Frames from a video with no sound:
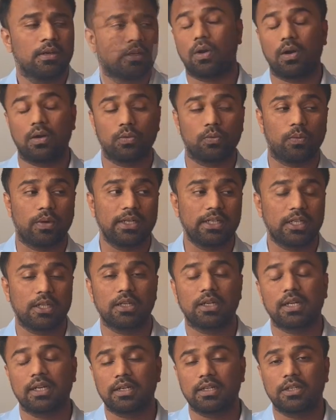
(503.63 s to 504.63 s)
on one
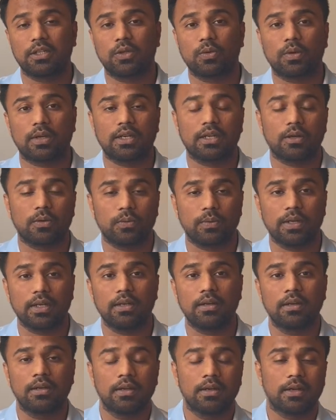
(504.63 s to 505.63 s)
ticket you can avail
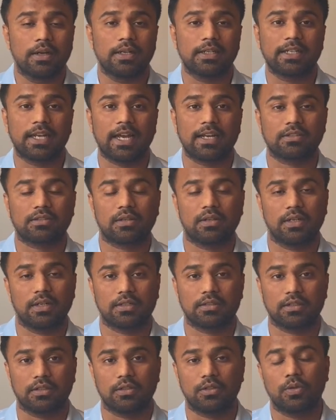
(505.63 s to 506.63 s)
a tax
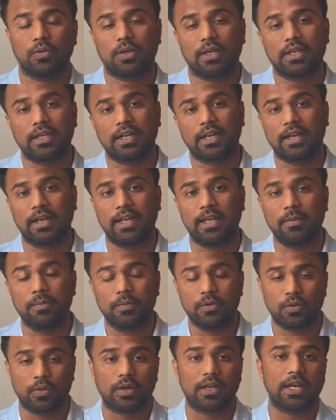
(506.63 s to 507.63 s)
reduction. You can claim,
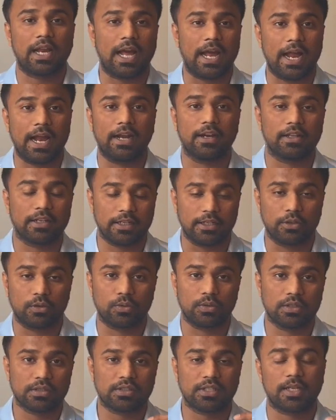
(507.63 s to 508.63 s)
you can add into
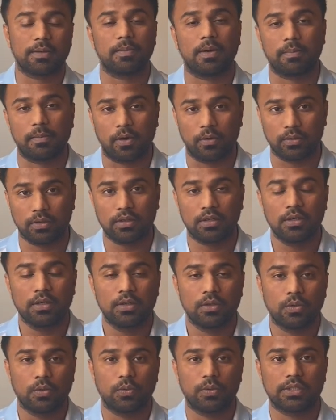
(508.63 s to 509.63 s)
the same amount
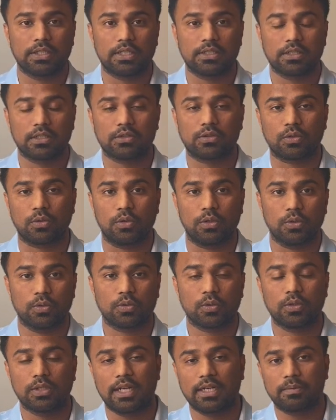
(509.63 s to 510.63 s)
which I just told you.
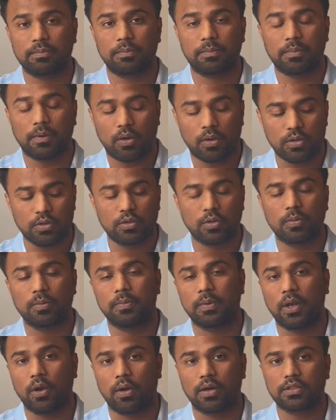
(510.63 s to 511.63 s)
So that also
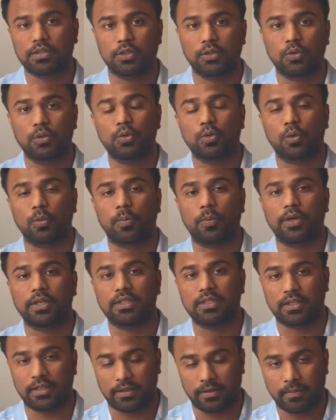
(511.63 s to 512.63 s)
belongs into
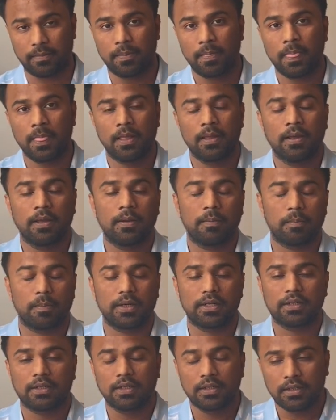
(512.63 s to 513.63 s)
2.3.
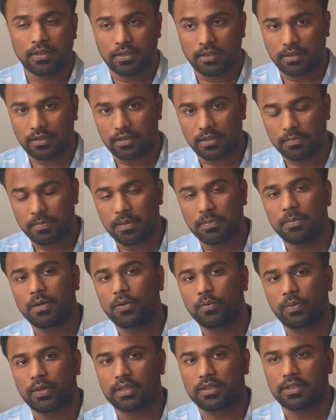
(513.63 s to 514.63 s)
But remember
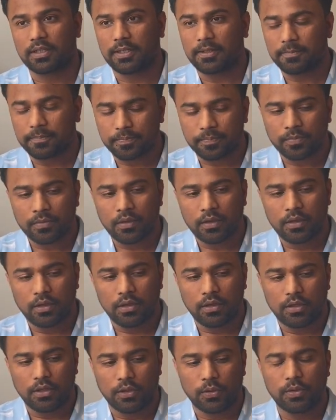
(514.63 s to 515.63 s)
one thing,
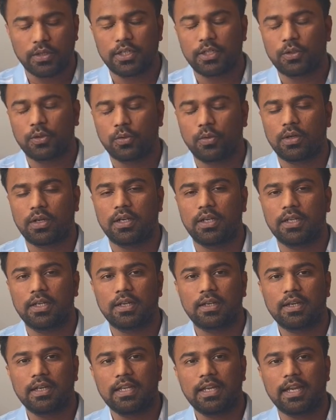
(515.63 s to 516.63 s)
you need to
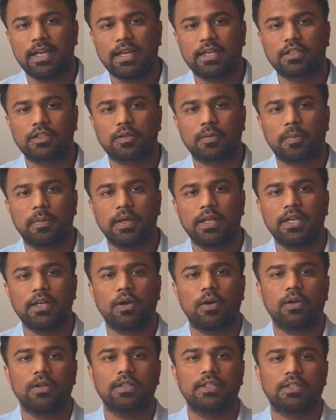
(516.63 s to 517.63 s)
clearly explain
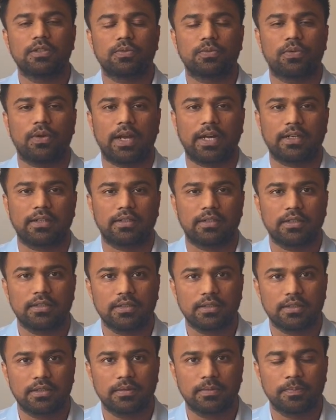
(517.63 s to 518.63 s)
all these
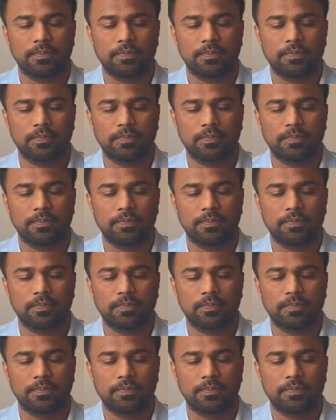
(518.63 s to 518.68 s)
factors,